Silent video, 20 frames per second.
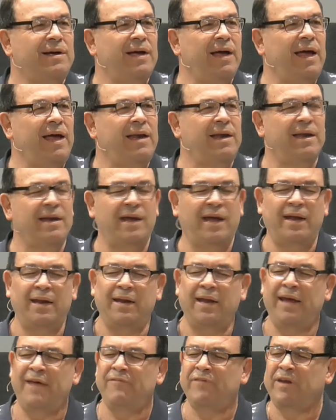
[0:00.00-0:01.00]
And
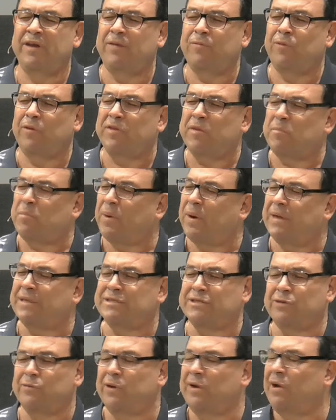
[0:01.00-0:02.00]
even with the
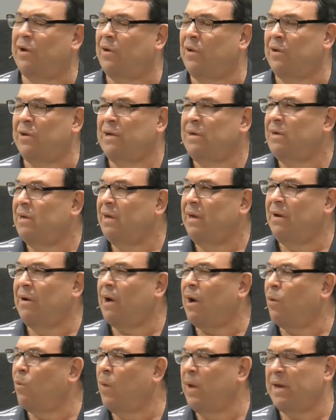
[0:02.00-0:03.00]
prednisone and all, you know,
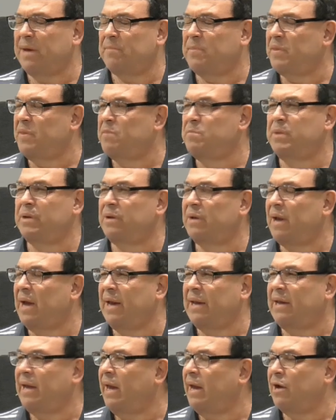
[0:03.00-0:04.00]
I'll wake up in the middle of the night
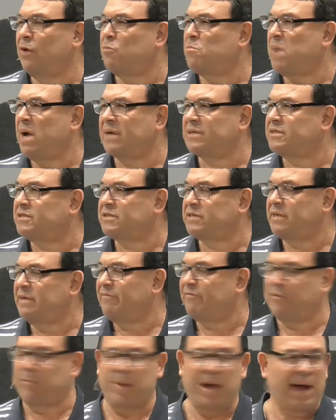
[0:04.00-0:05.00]
and can't go back to sleep
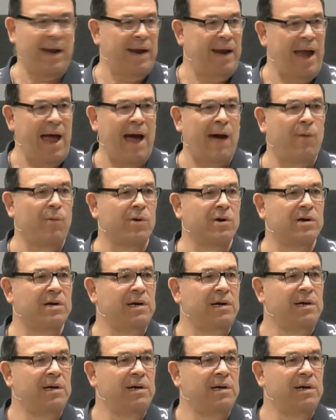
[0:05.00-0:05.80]
for about an hour,